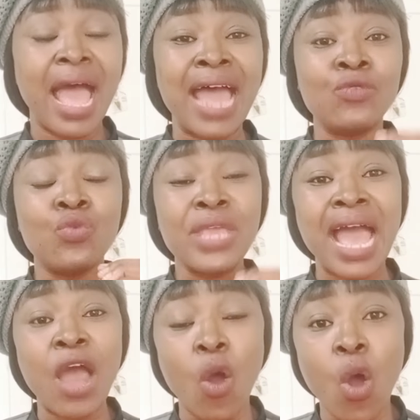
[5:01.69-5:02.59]
And we
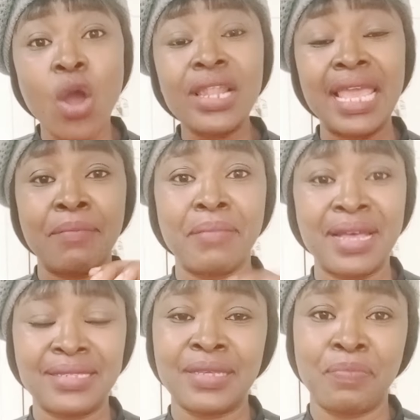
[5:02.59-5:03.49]
are all a
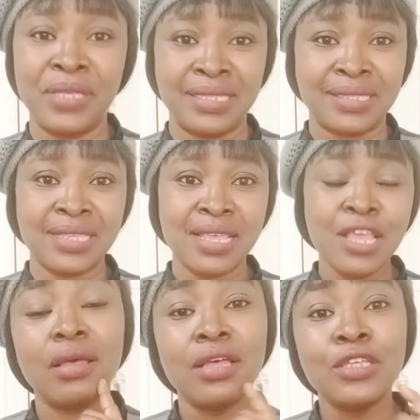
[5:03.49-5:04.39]
masterpiece.
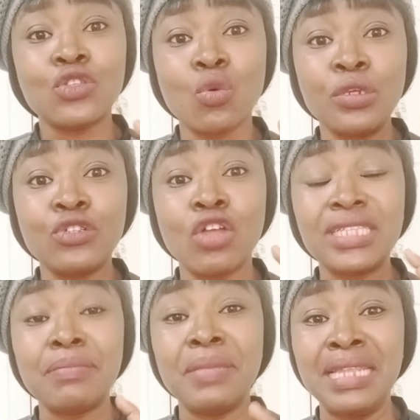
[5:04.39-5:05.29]
So we should
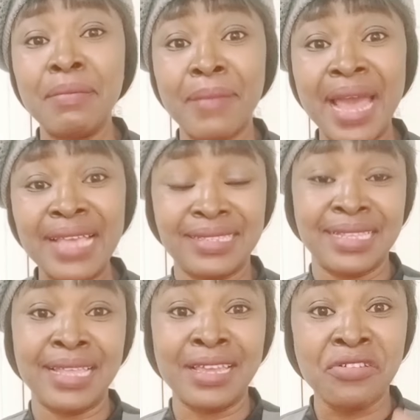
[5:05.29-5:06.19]
not minimize
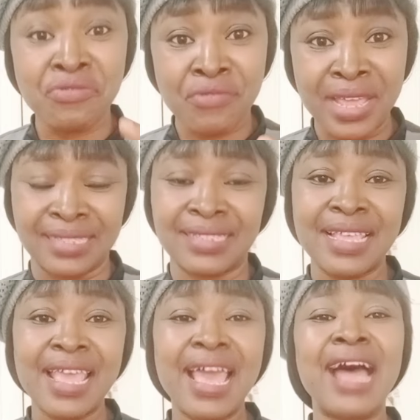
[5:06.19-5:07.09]
the grace
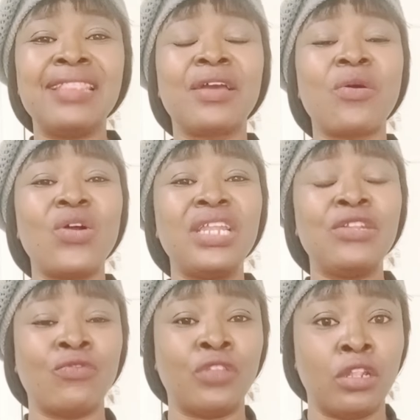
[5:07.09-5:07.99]
and the
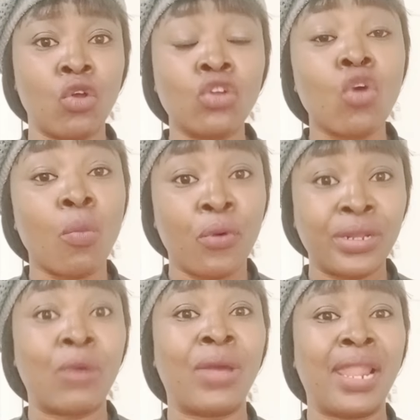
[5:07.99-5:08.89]
calling of the Lord
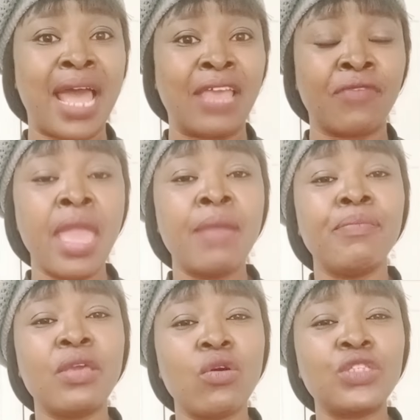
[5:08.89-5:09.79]
upon our life
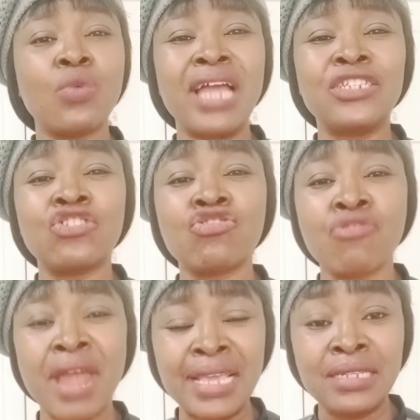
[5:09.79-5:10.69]
because we are
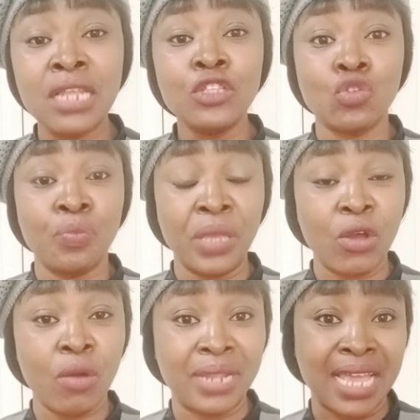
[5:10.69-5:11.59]
trying to
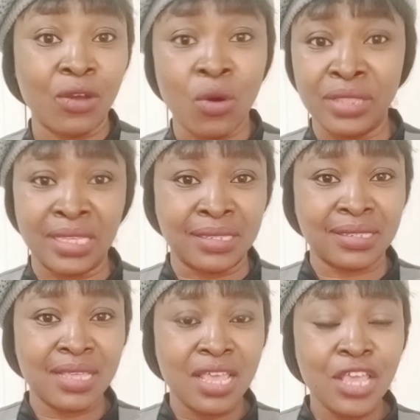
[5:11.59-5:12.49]
become like
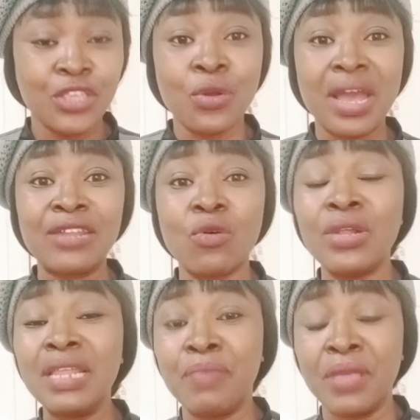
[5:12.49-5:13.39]
others. You can
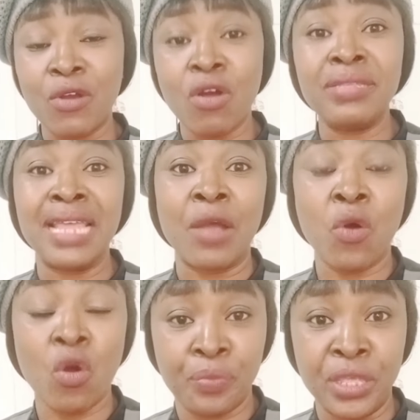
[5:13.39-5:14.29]
only become their
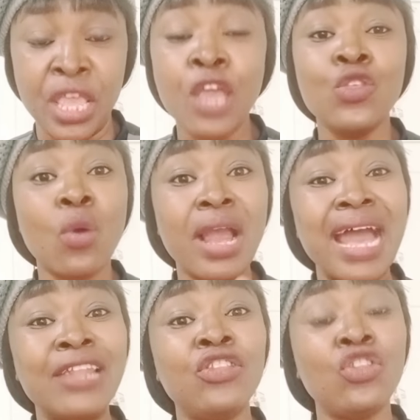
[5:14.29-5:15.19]
copy. You
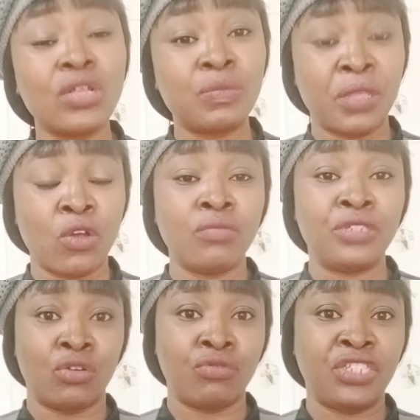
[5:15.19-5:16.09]
cannot become
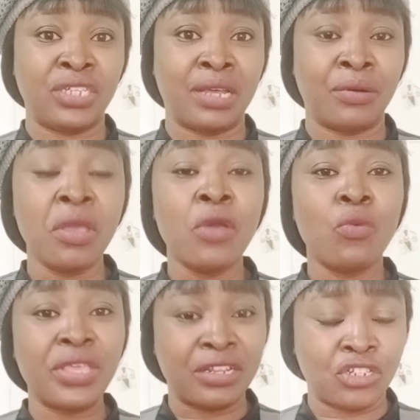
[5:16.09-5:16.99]
the original
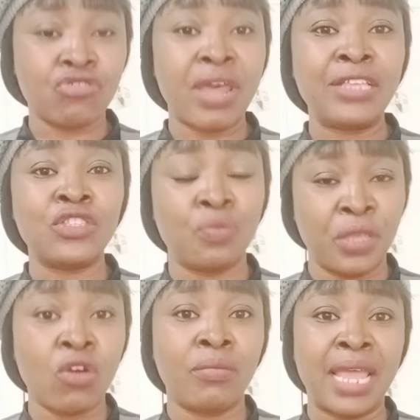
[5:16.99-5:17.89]
when you're trying to
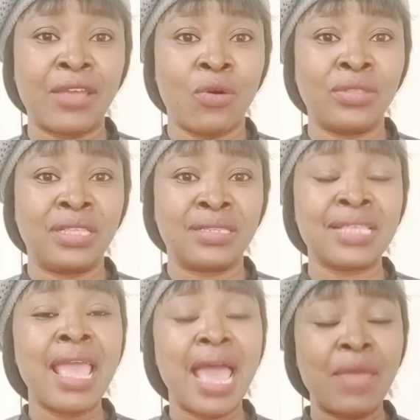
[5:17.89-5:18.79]
become like others.
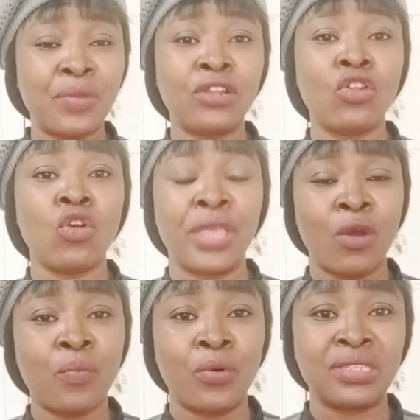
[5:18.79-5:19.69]
I pray the Lord will
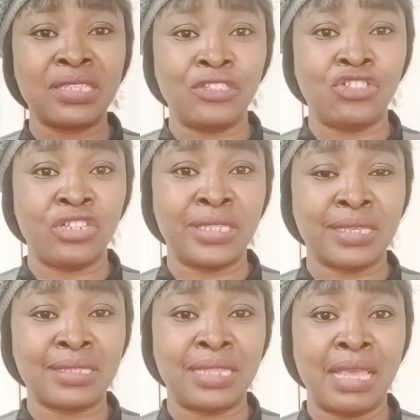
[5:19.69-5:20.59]
help us in
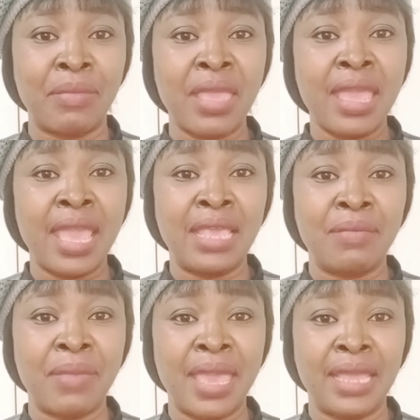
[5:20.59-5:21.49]
Jesus' name.
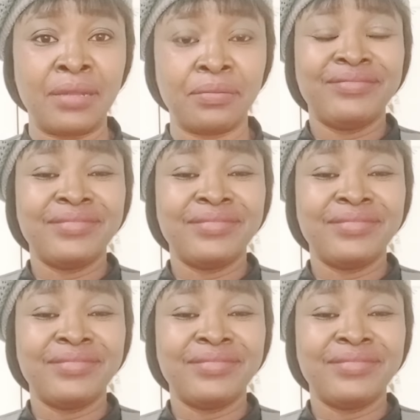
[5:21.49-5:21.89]
Amen.